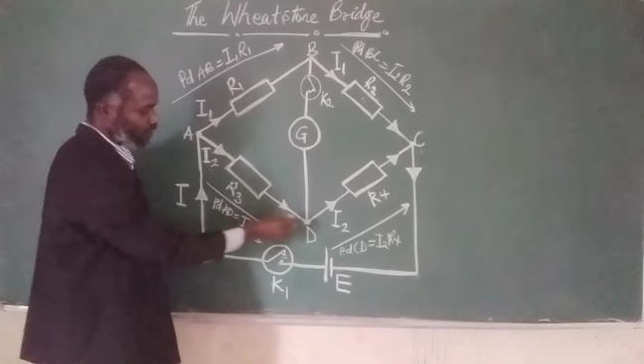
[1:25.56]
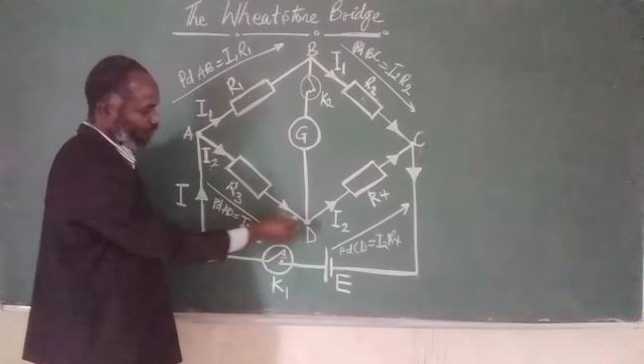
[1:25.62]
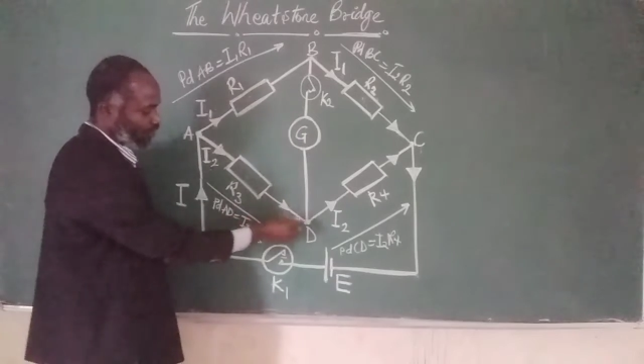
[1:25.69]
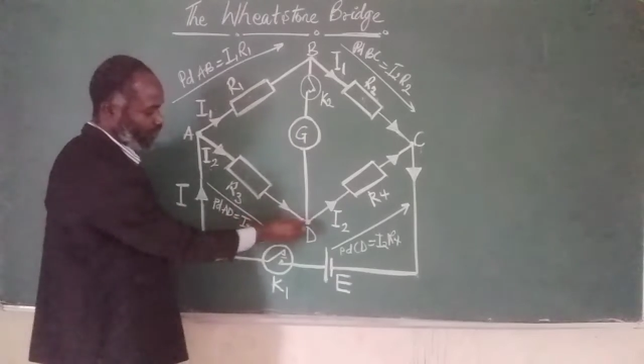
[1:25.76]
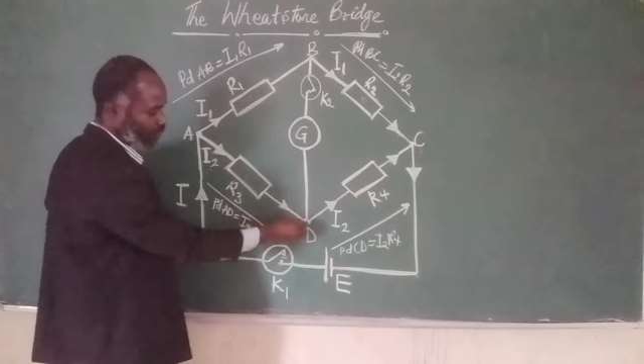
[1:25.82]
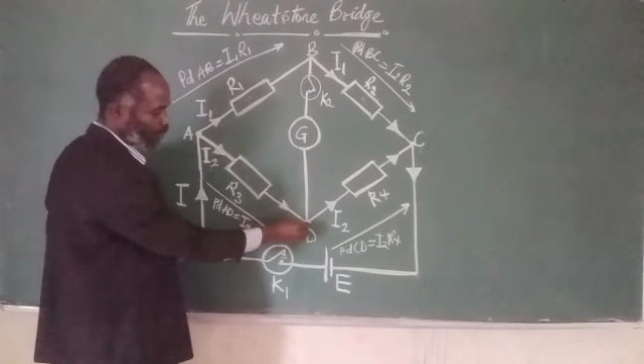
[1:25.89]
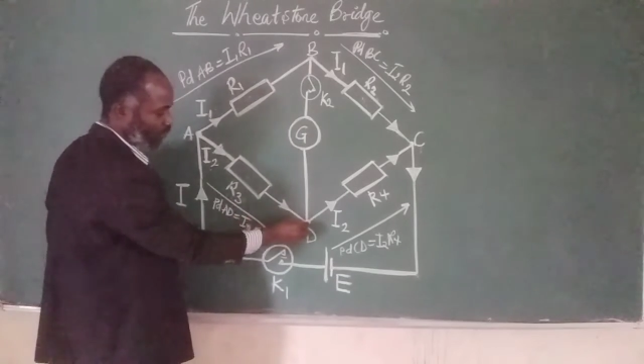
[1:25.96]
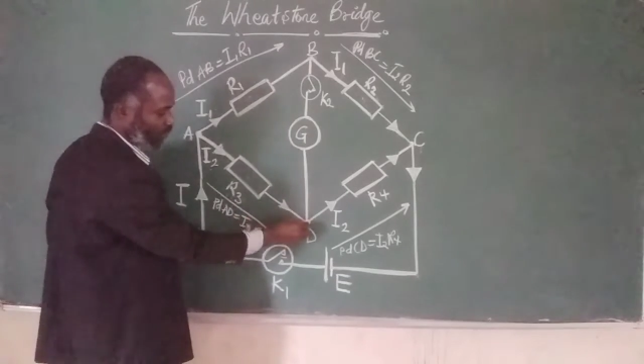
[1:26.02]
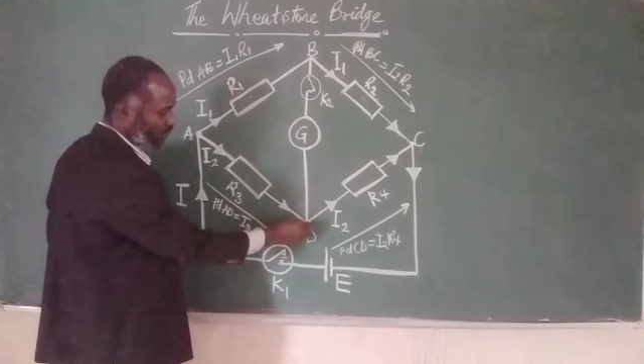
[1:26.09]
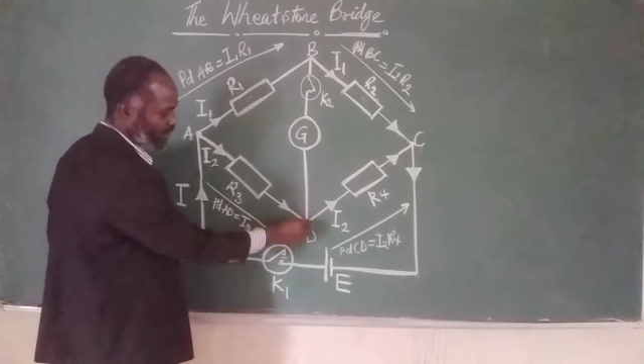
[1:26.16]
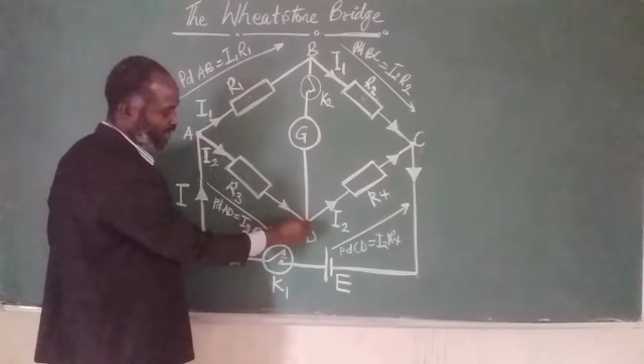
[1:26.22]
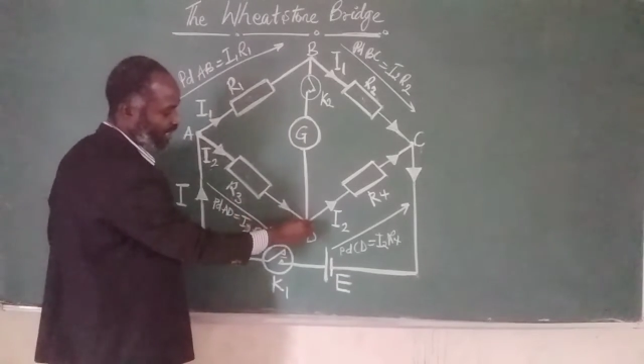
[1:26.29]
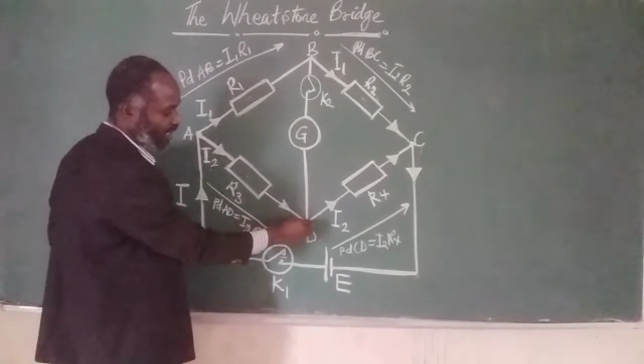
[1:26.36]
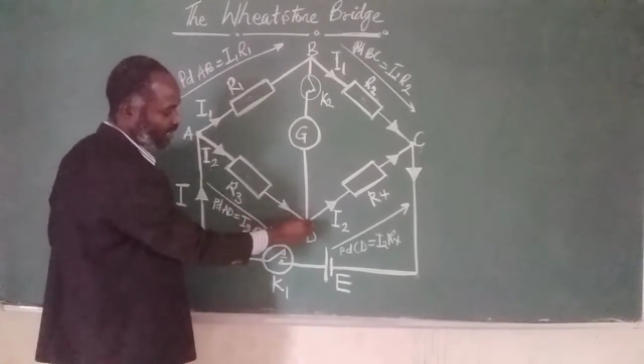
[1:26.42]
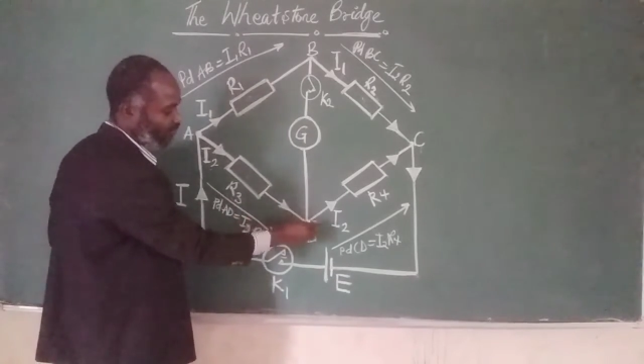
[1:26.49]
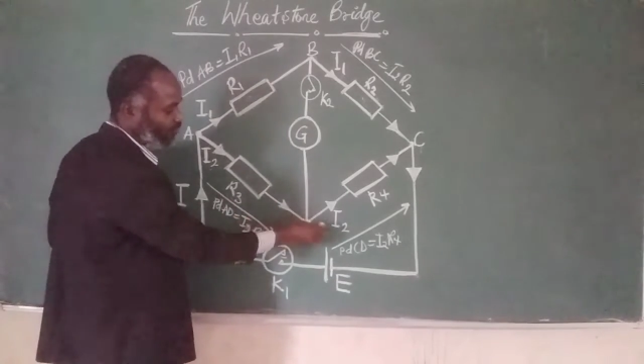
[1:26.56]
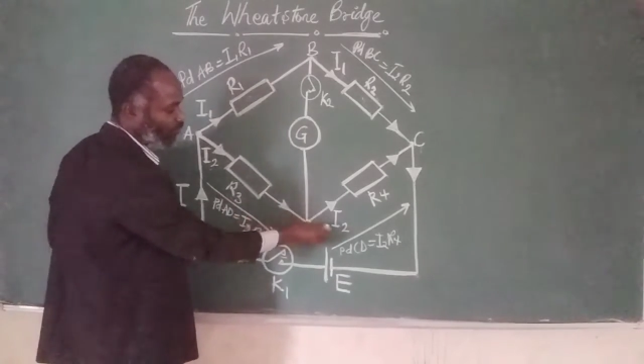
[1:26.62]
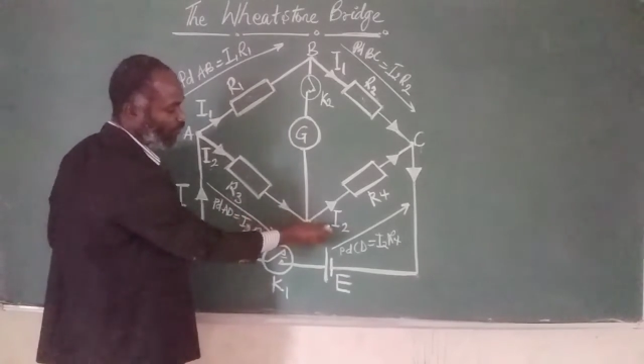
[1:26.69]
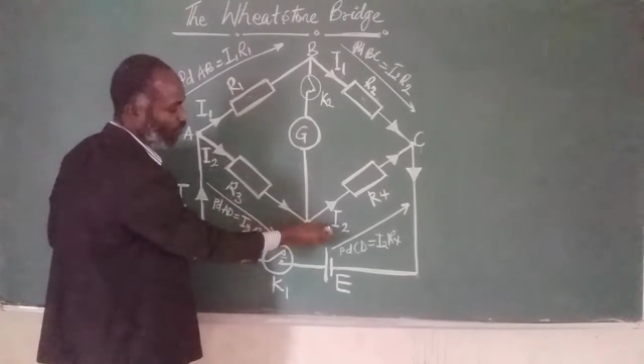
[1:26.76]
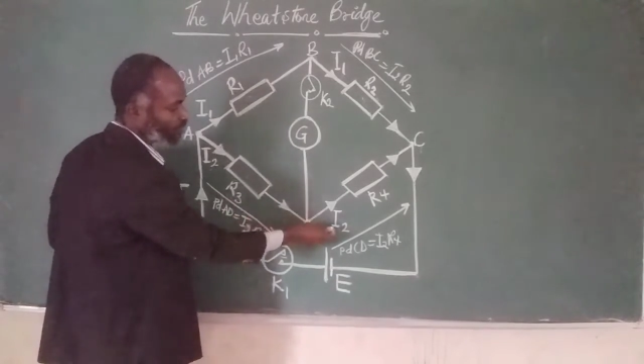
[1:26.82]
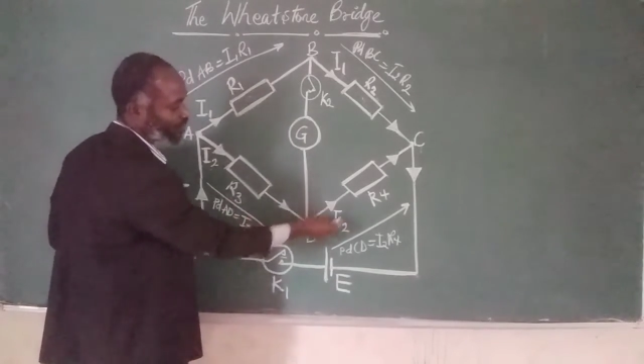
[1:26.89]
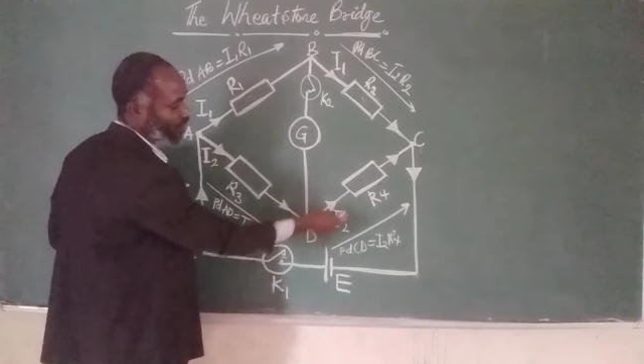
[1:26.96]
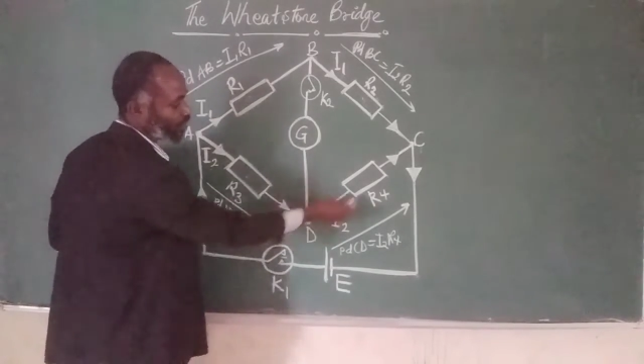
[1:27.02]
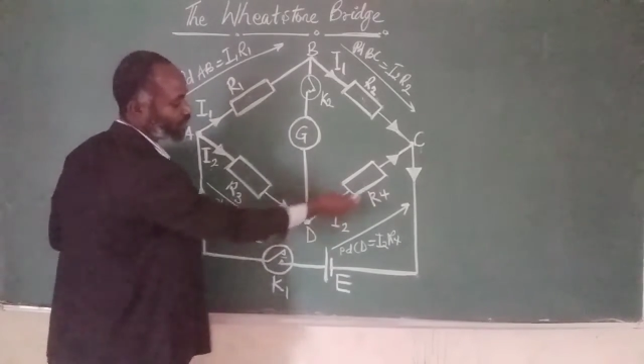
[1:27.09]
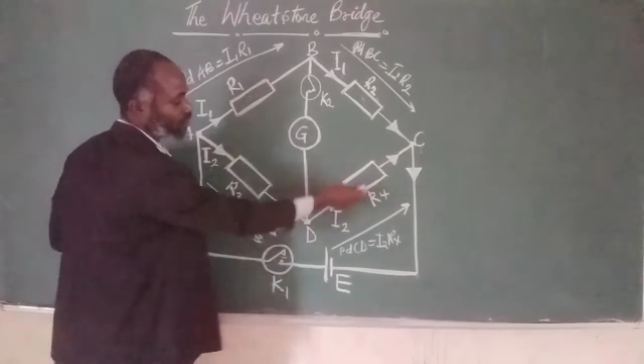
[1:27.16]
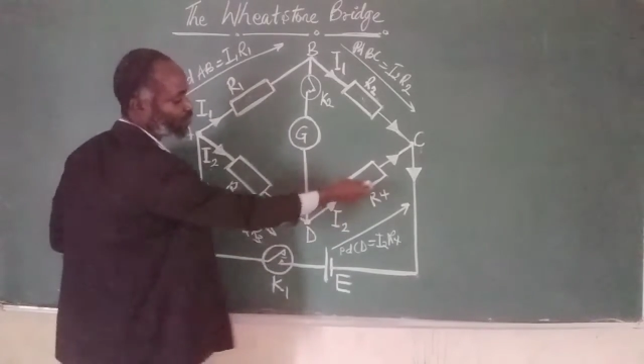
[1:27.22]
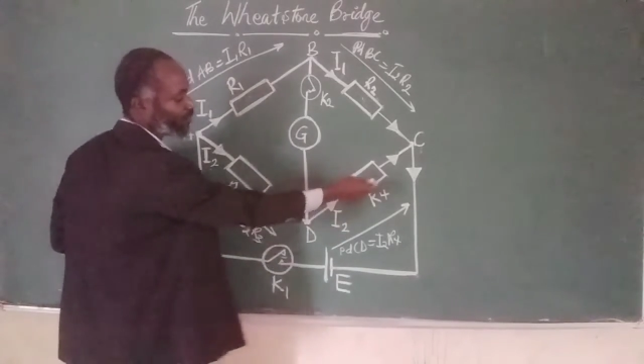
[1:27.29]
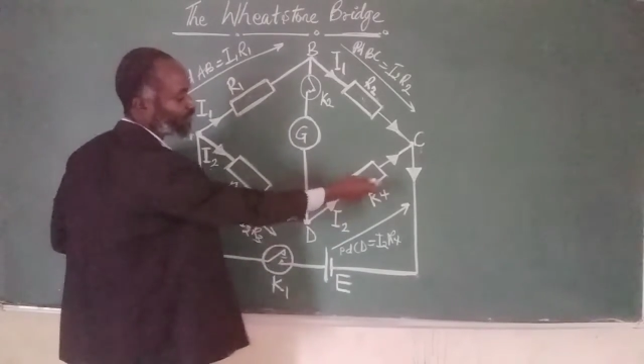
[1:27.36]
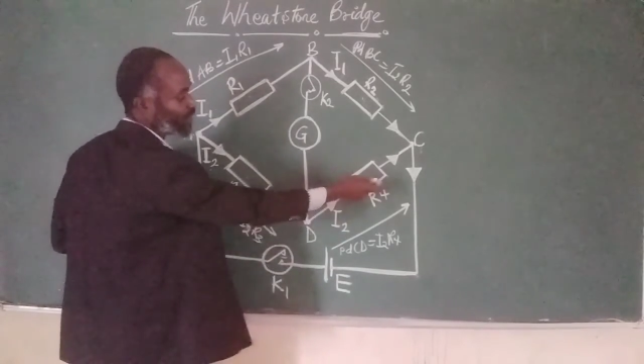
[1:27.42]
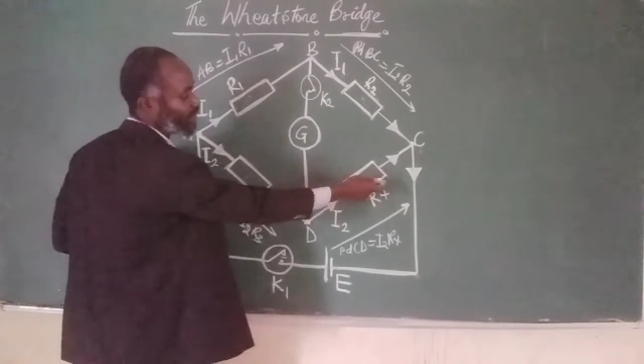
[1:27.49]
to this point, and then flows
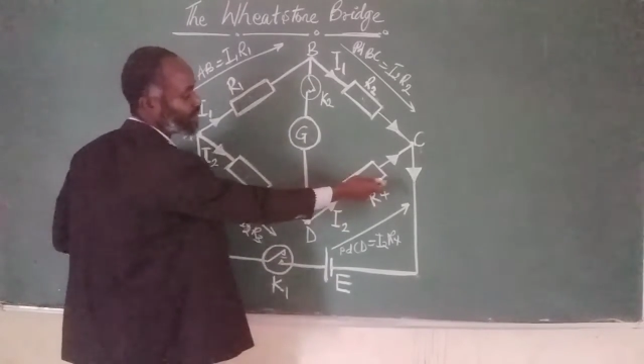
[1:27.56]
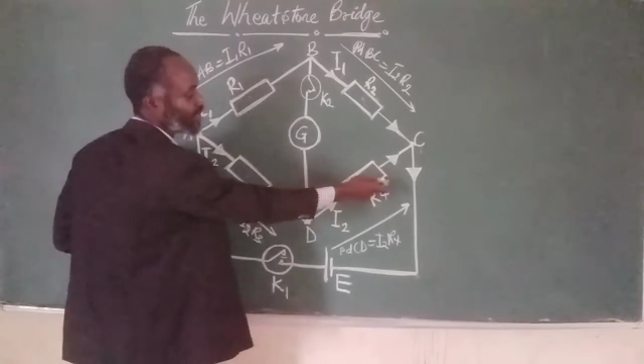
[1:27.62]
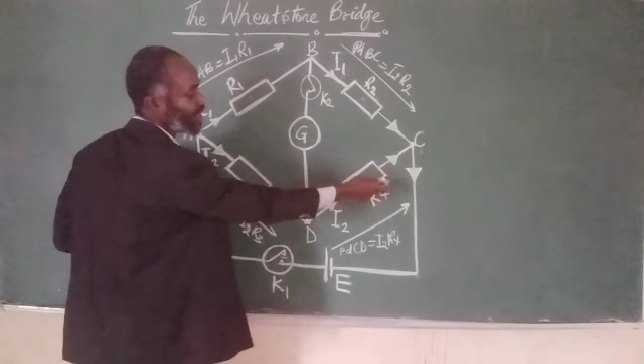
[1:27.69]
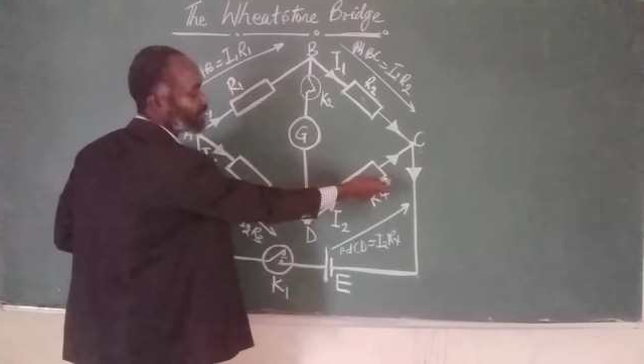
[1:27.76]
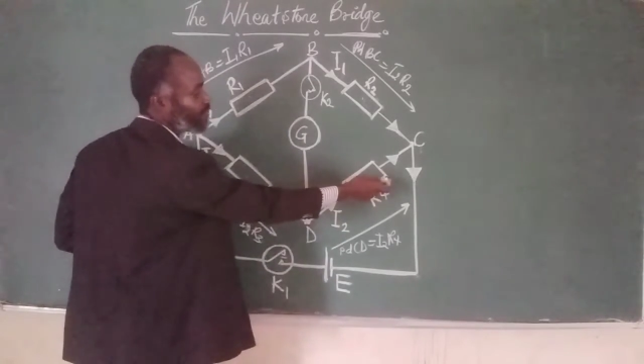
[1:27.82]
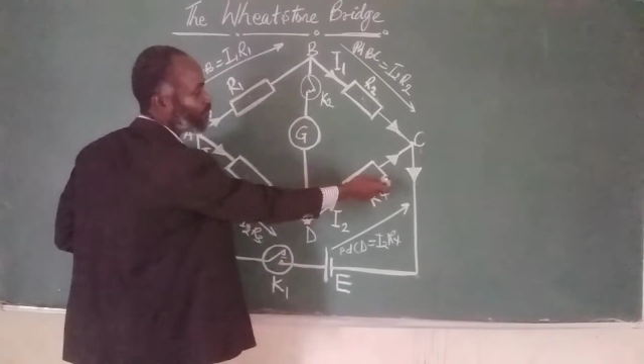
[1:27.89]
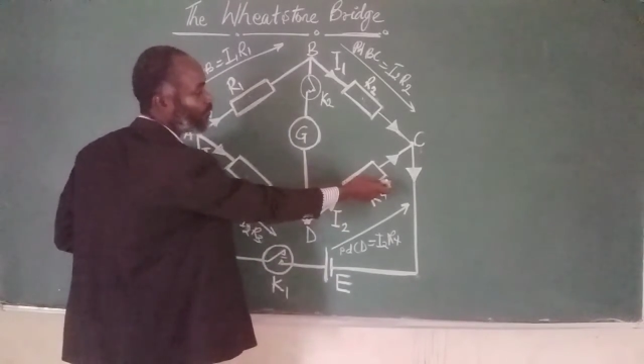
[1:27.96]
into resistance